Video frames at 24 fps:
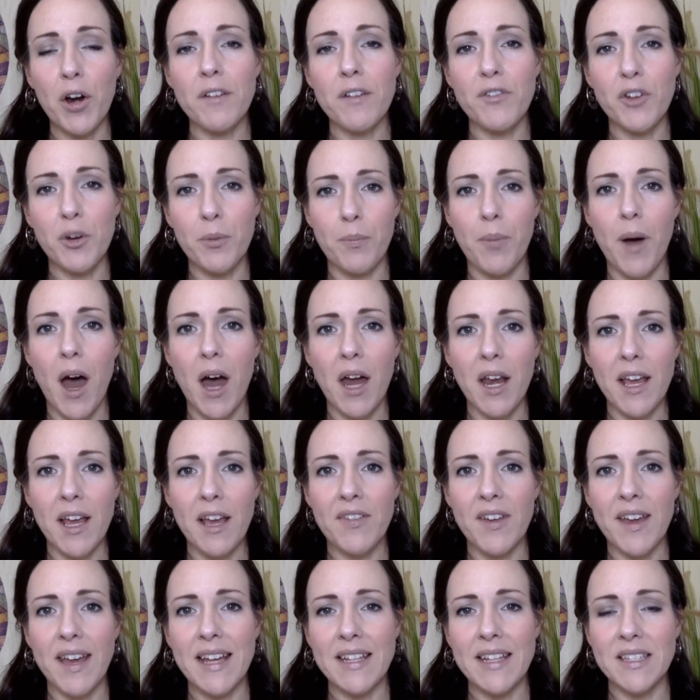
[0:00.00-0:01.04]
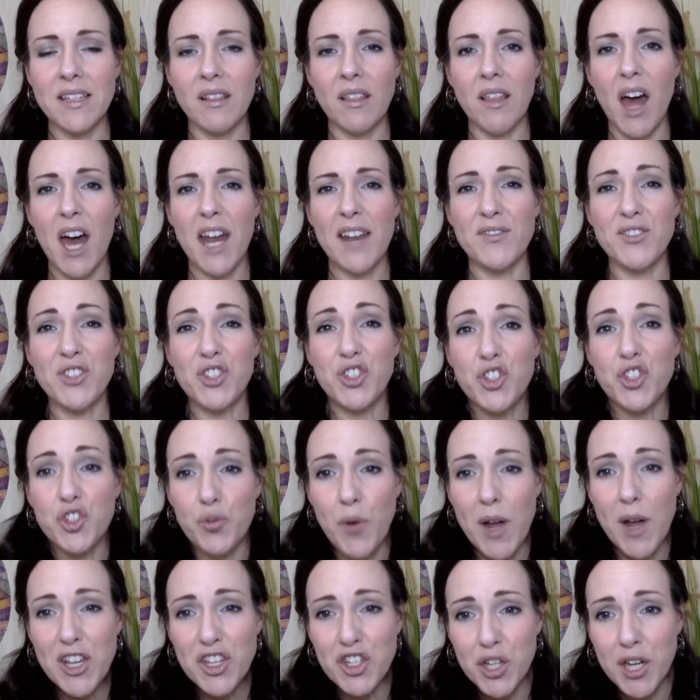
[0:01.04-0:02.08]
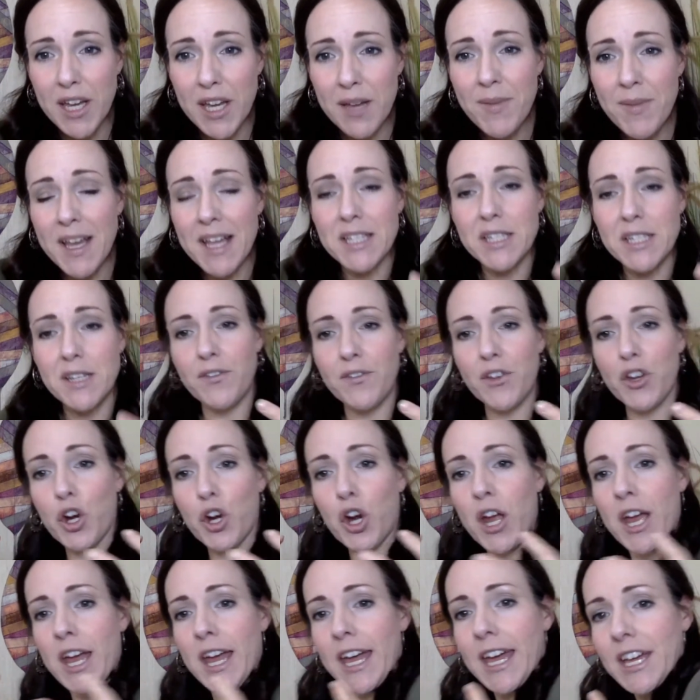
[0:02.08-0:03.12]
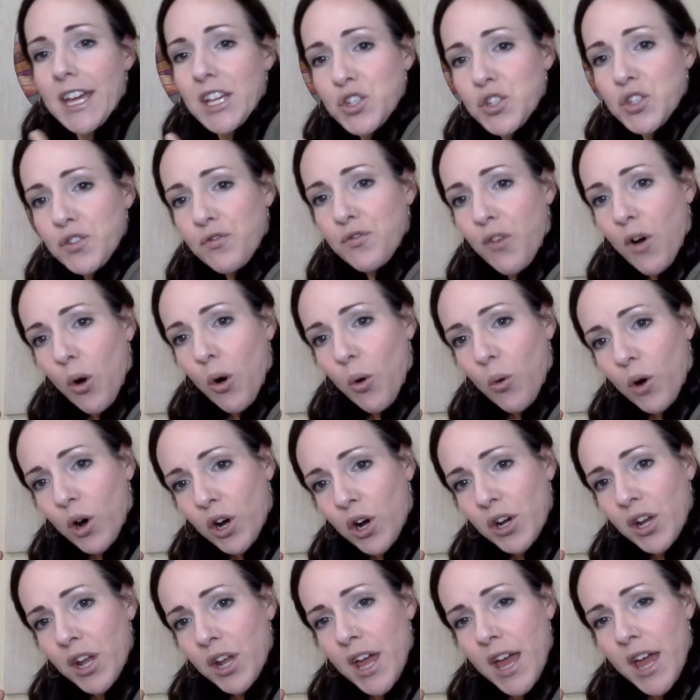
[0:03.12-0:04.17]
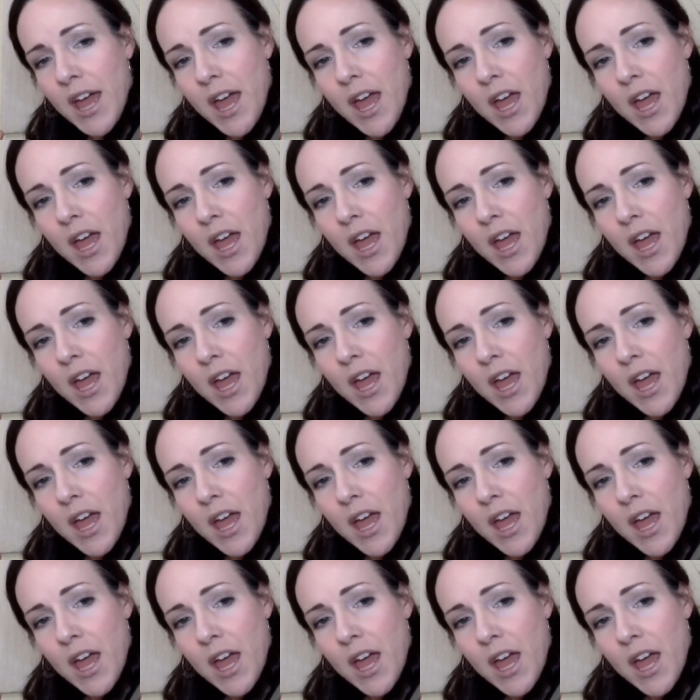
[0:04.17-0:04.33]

of your body that gets a lot of stretching, because if you're hinged forward,